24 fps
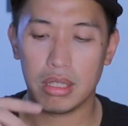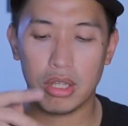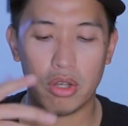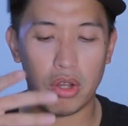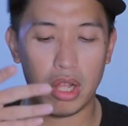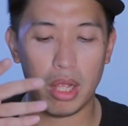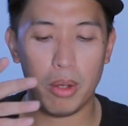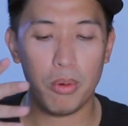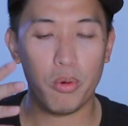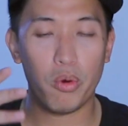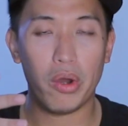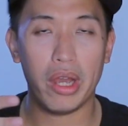Di ko
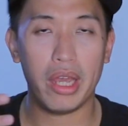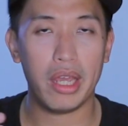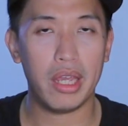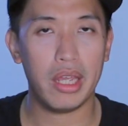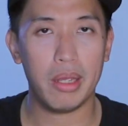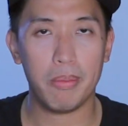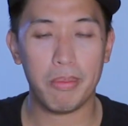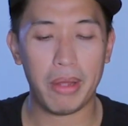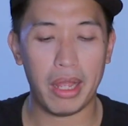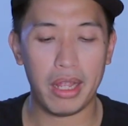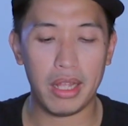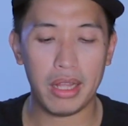alam
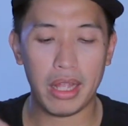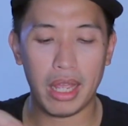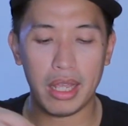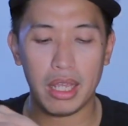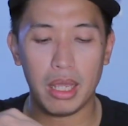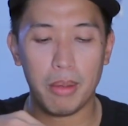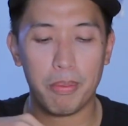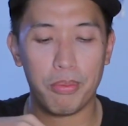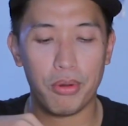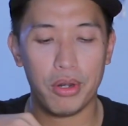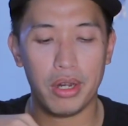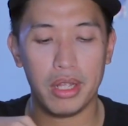why
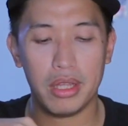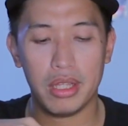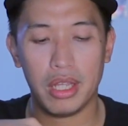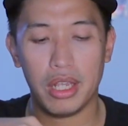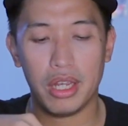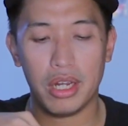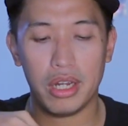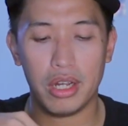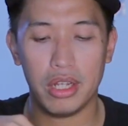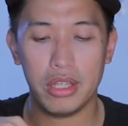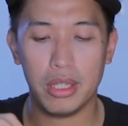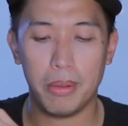Nike put it
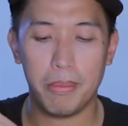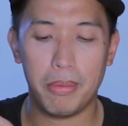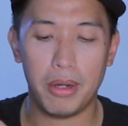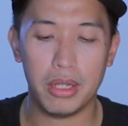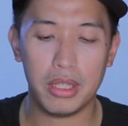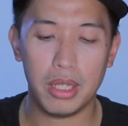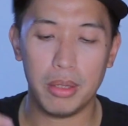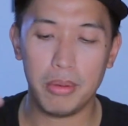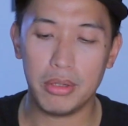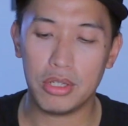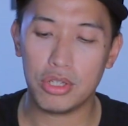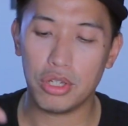here on the
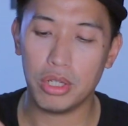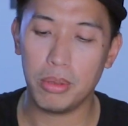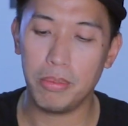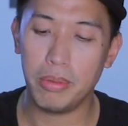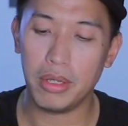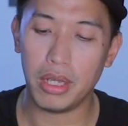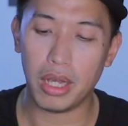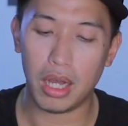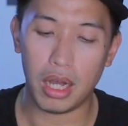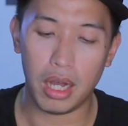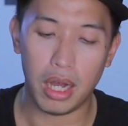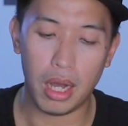bottom. It should
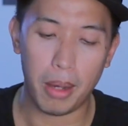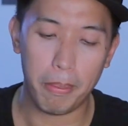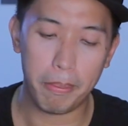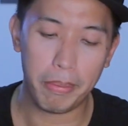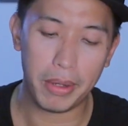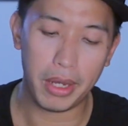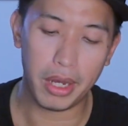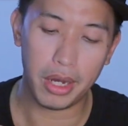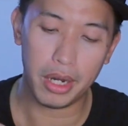be up